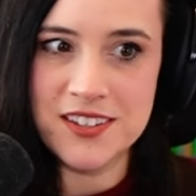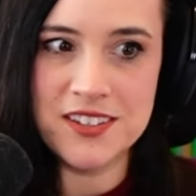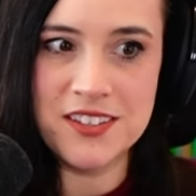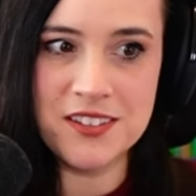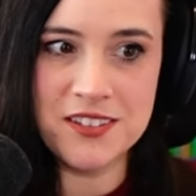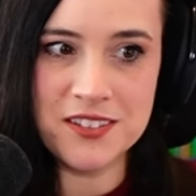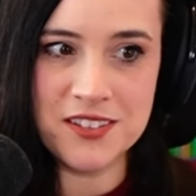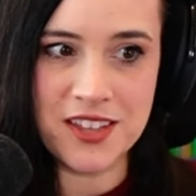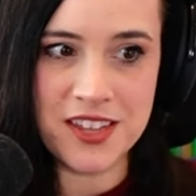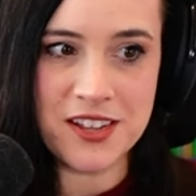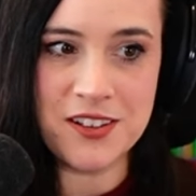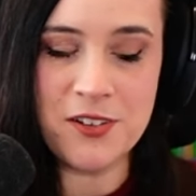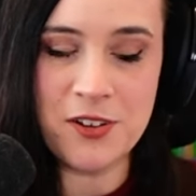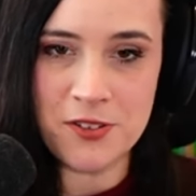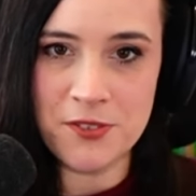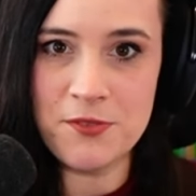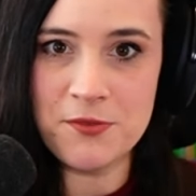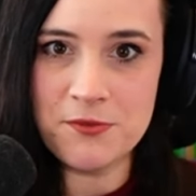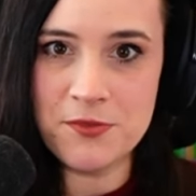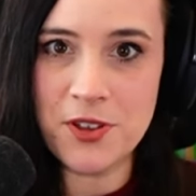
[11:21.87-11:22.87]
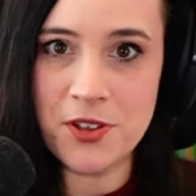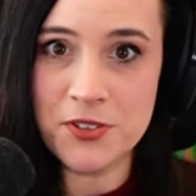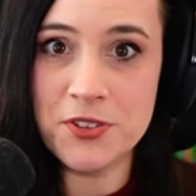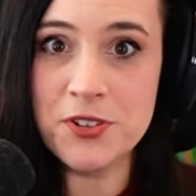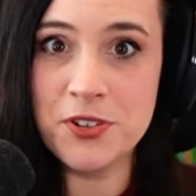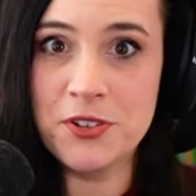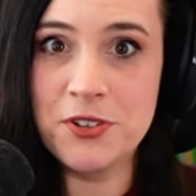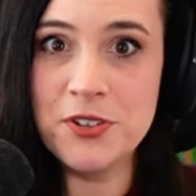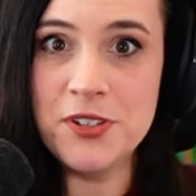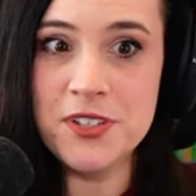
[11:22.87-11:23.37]
uh, like all the
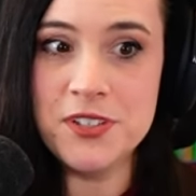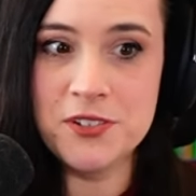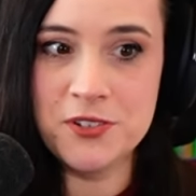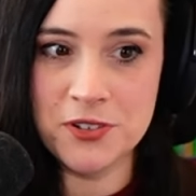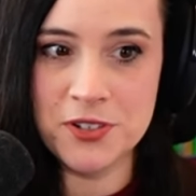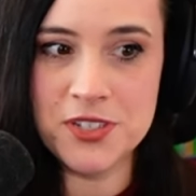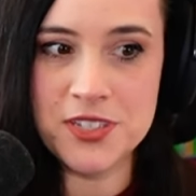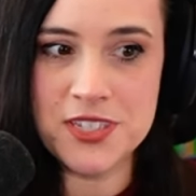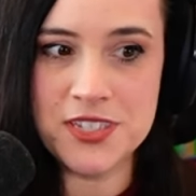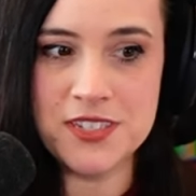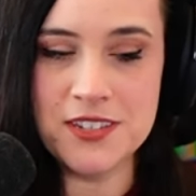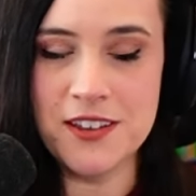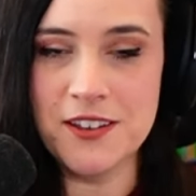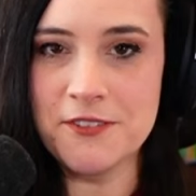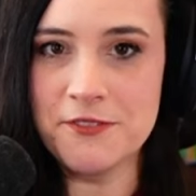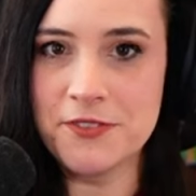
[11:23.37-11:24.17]
good, good stuff.